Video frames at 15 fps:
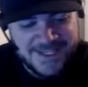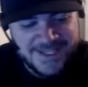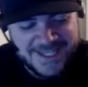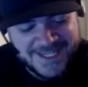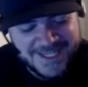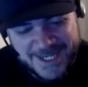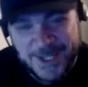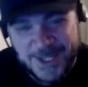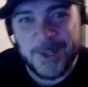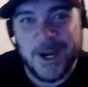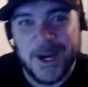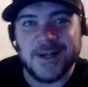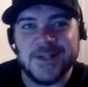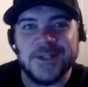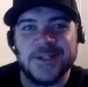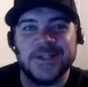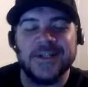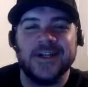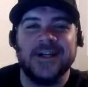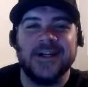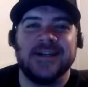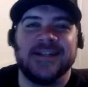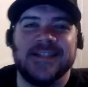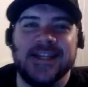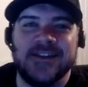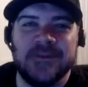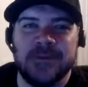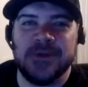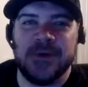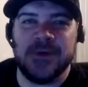assistant director and
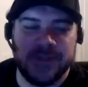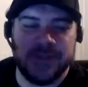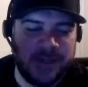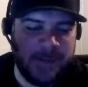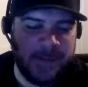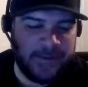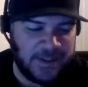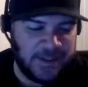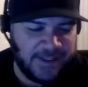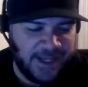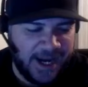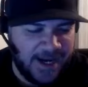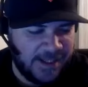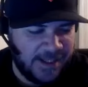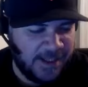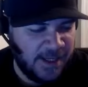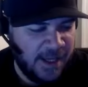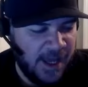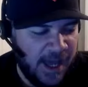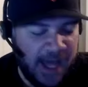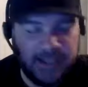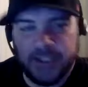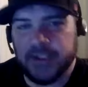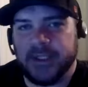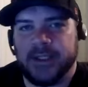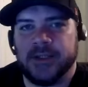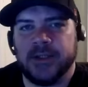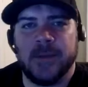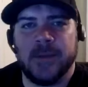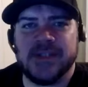executive producer uh, my friend katie i literally hit
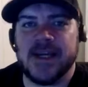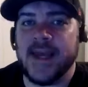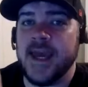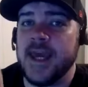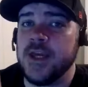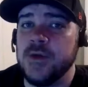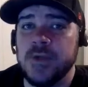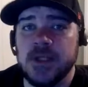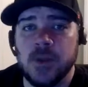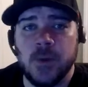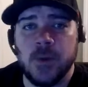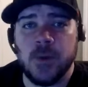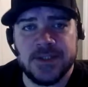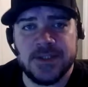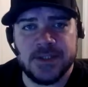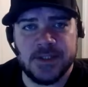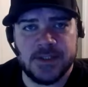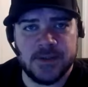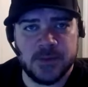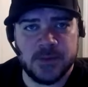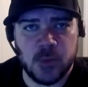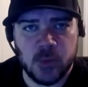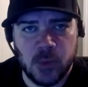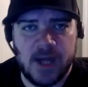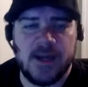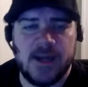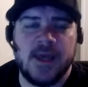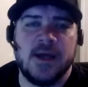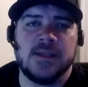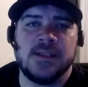her up i was like hey you need to watch this right
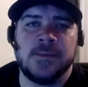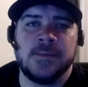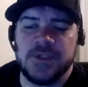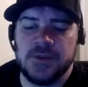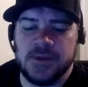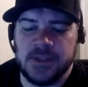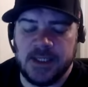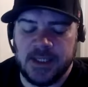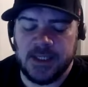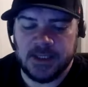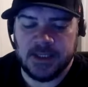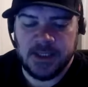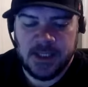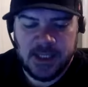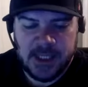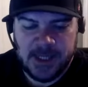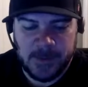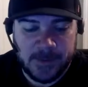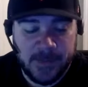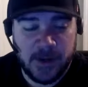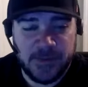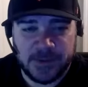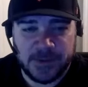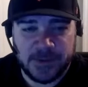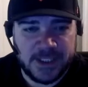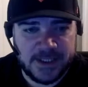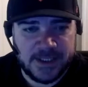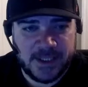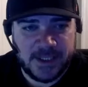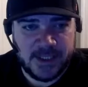now tell me what you think and we both
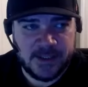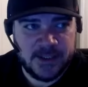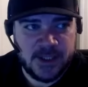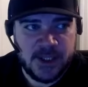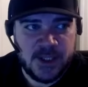agreed that